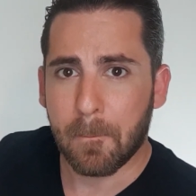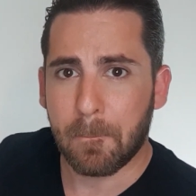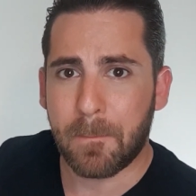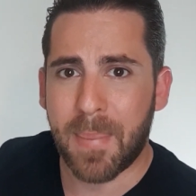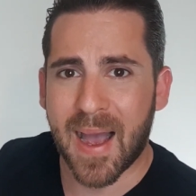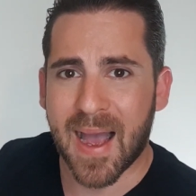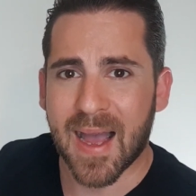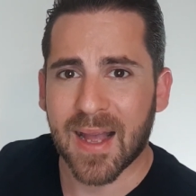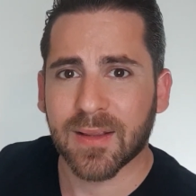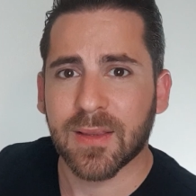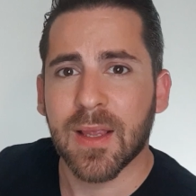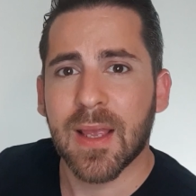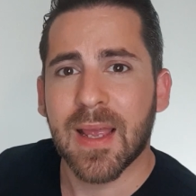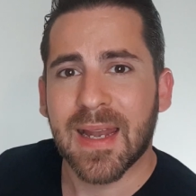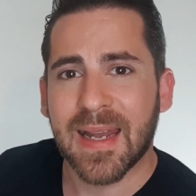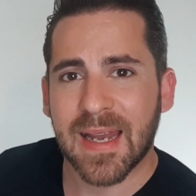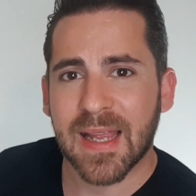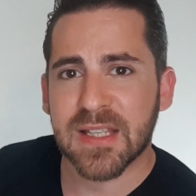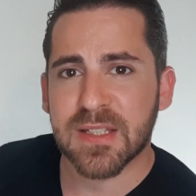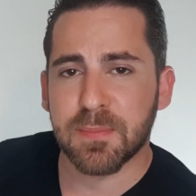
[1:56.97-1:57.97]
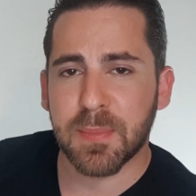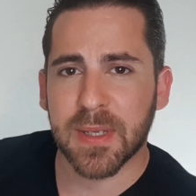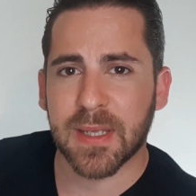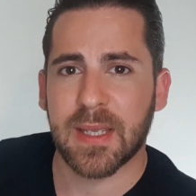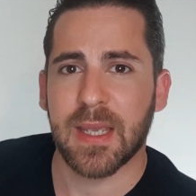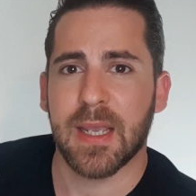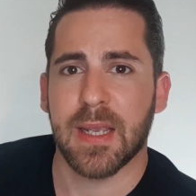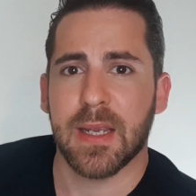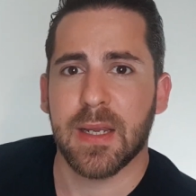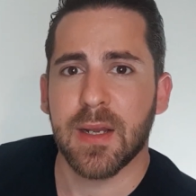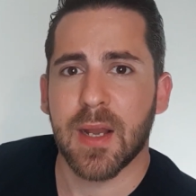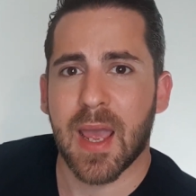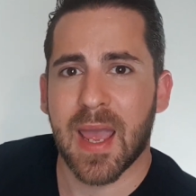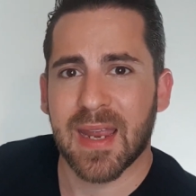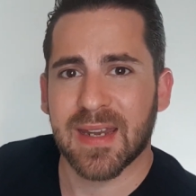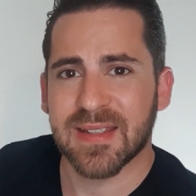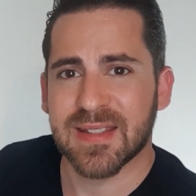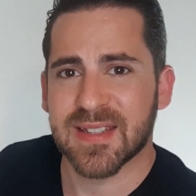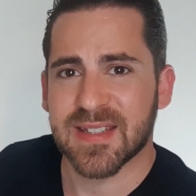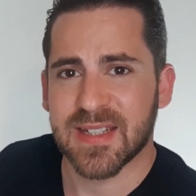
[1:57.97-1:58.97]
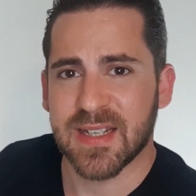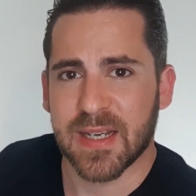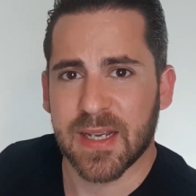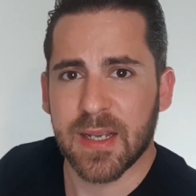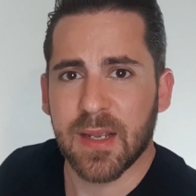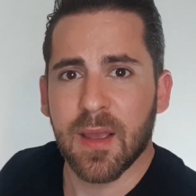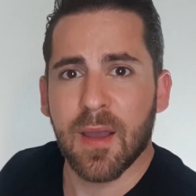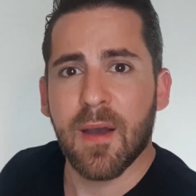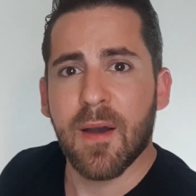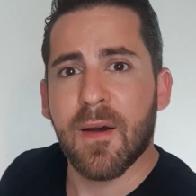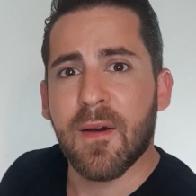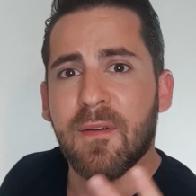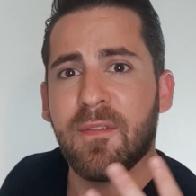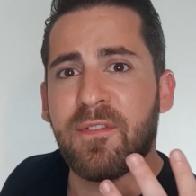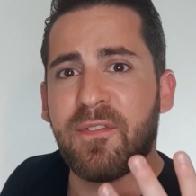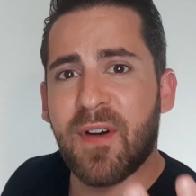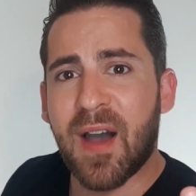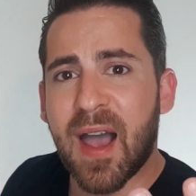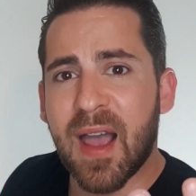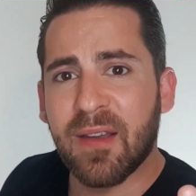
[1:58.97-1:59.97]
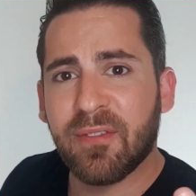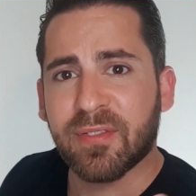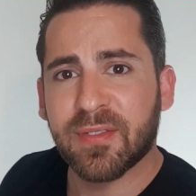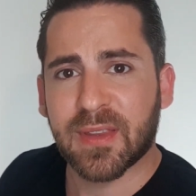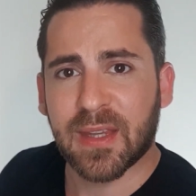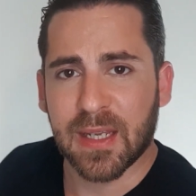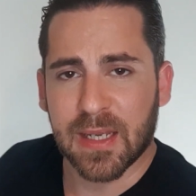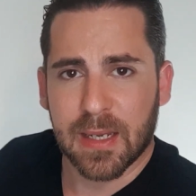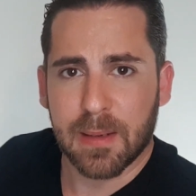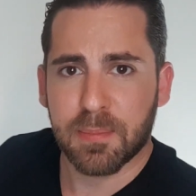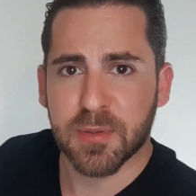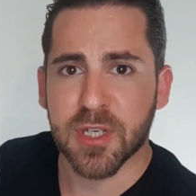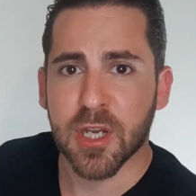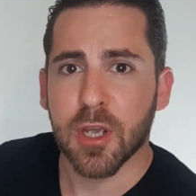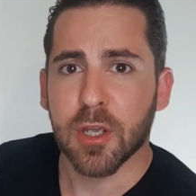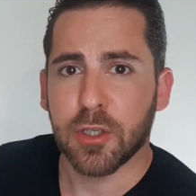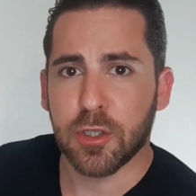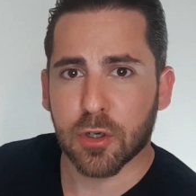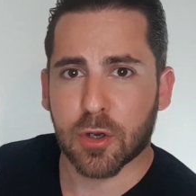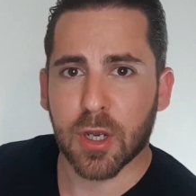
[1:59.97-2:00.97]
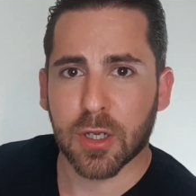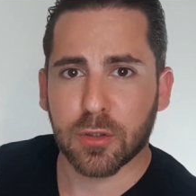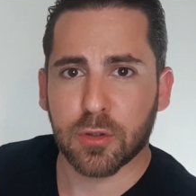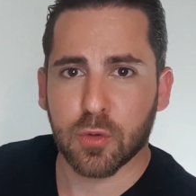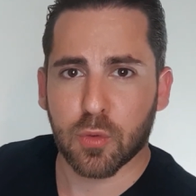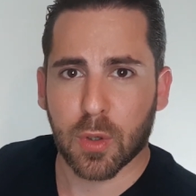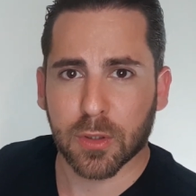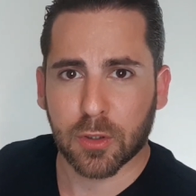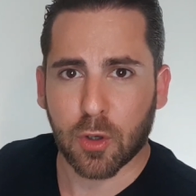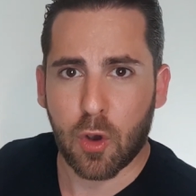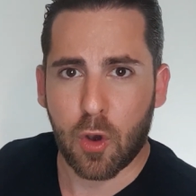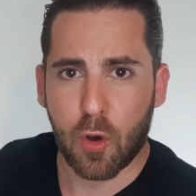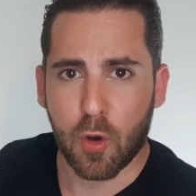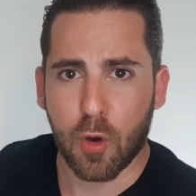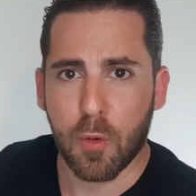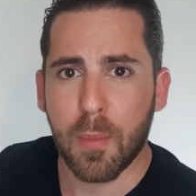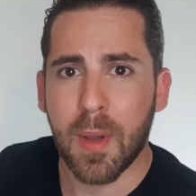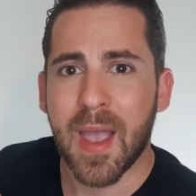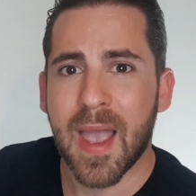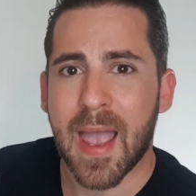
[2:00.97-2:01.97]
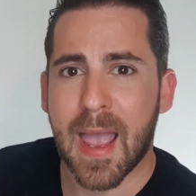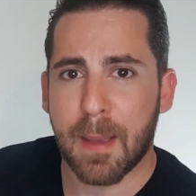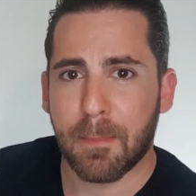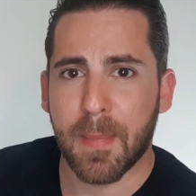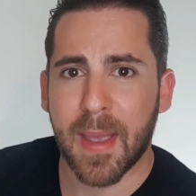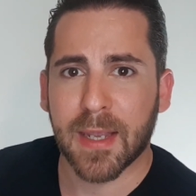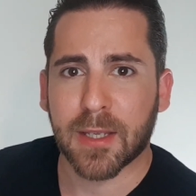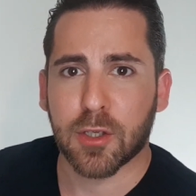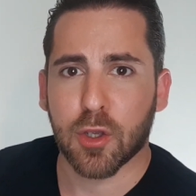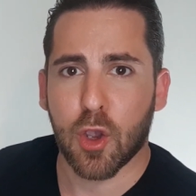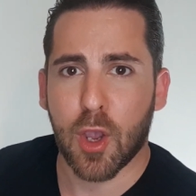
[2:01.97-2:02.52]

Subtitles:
But let's begin and see 5 tips you can do at home and make your